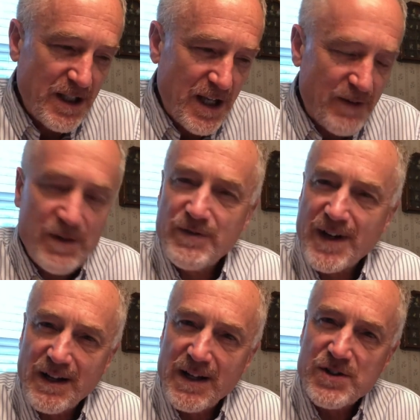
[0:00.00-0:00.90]
Every
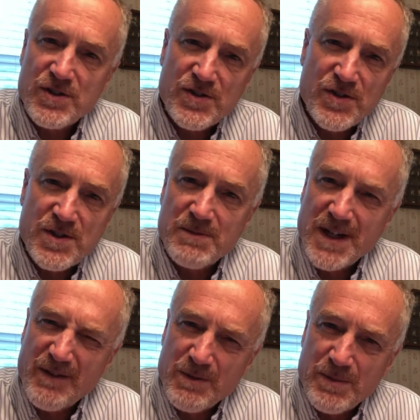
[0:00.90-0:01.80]
ventilation system in
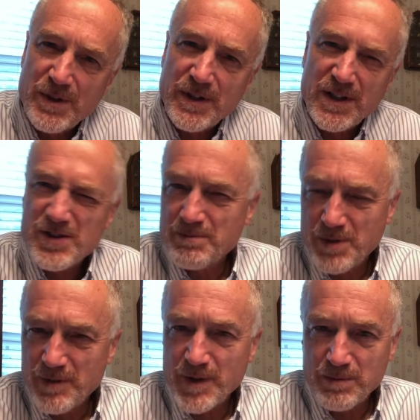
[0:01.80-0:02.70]
every building is a
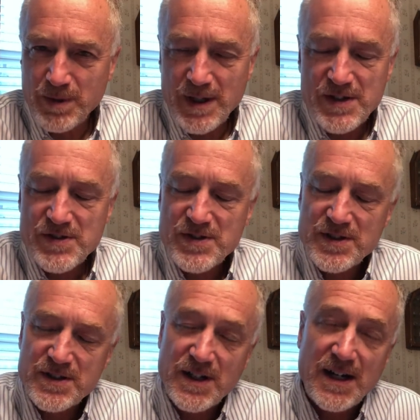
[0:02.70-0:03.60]
perfect place
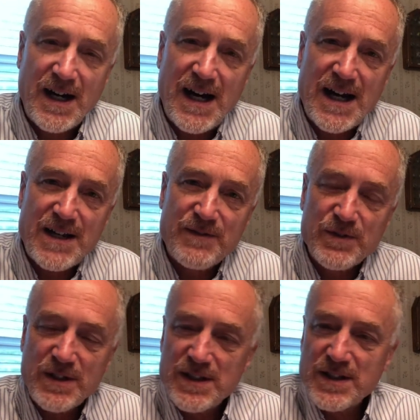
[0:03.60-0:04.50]
to hide if
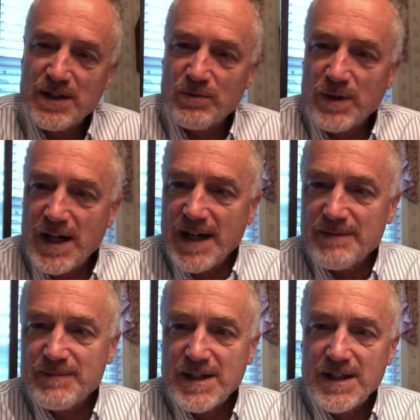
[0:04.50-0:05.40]
you need to get away.
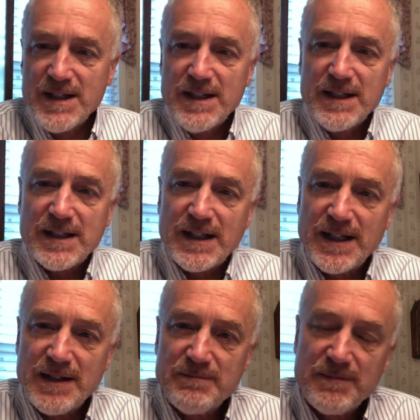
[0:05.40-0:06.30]

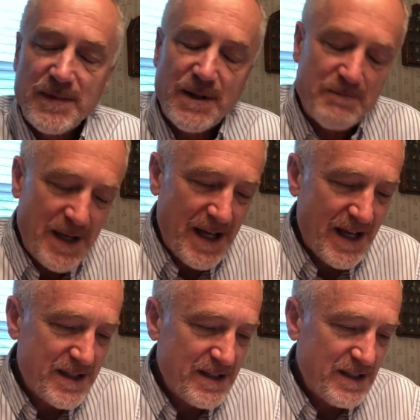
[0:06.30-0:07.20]
A
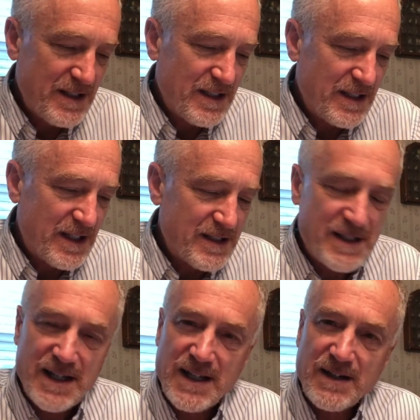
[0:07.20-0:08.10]
man can
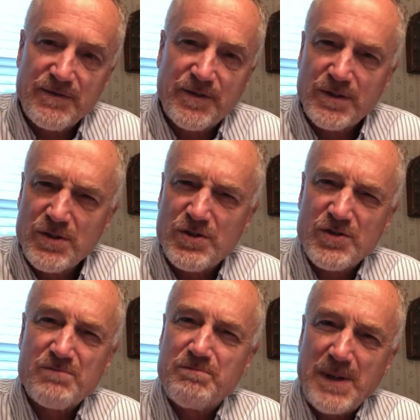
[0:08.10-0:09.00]
take a
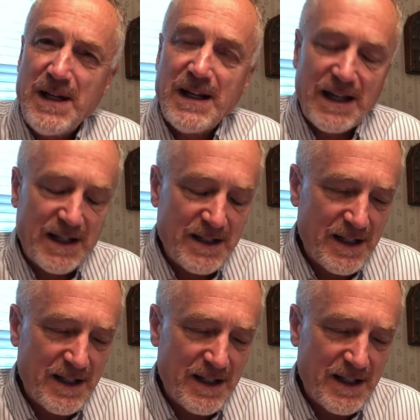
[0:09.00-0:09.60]
ferocious beating